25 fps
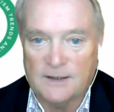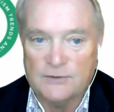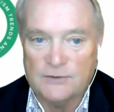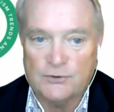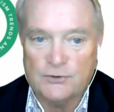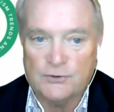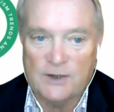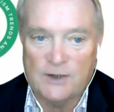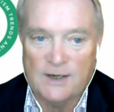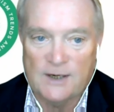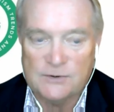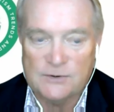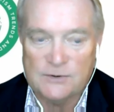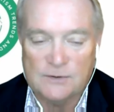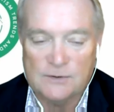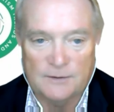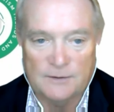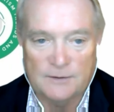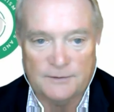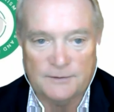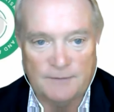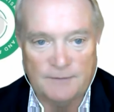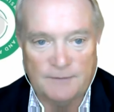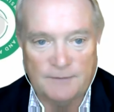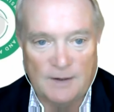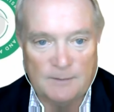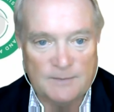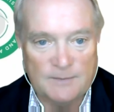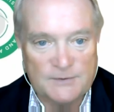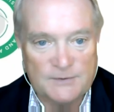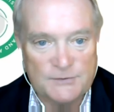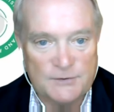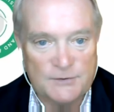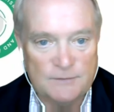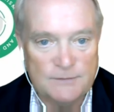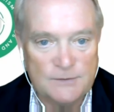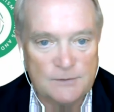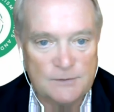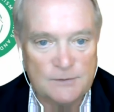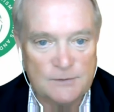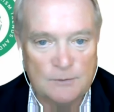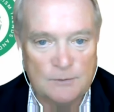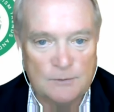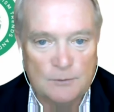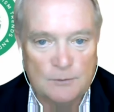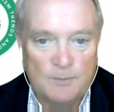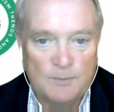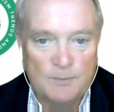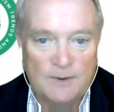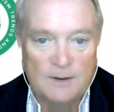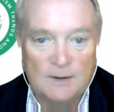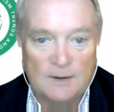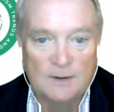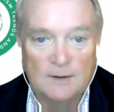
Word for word: International Development Services Group.